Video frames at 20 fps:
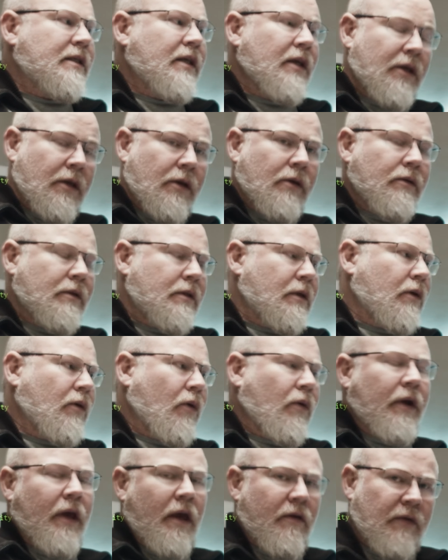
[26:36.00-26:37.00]
the user,
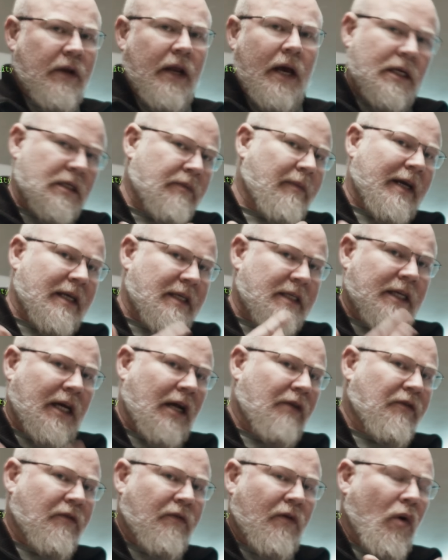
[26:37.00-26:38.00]
or even as
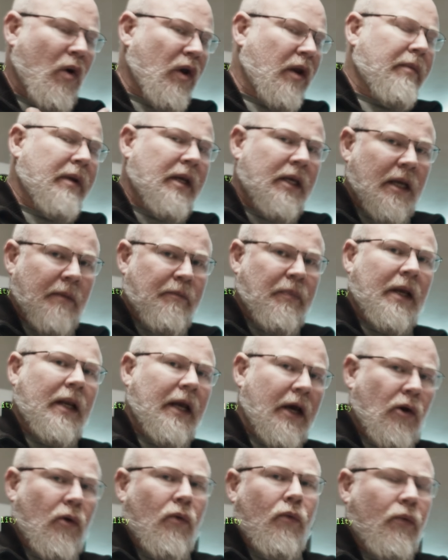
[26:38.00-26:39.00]
myself, if I want to
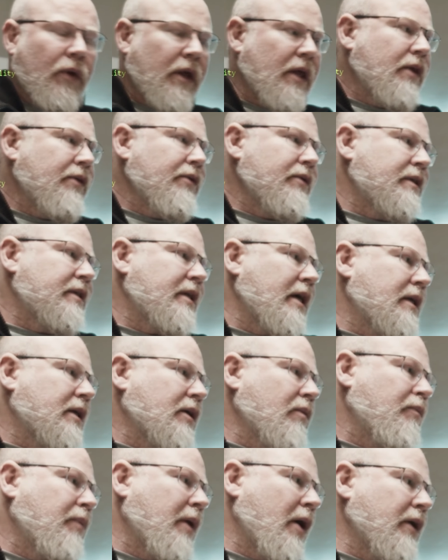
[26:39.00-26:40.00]
manipulate or reuse that
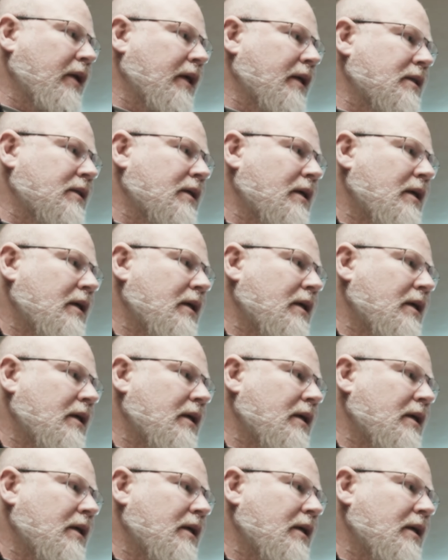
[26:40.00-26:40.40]
component,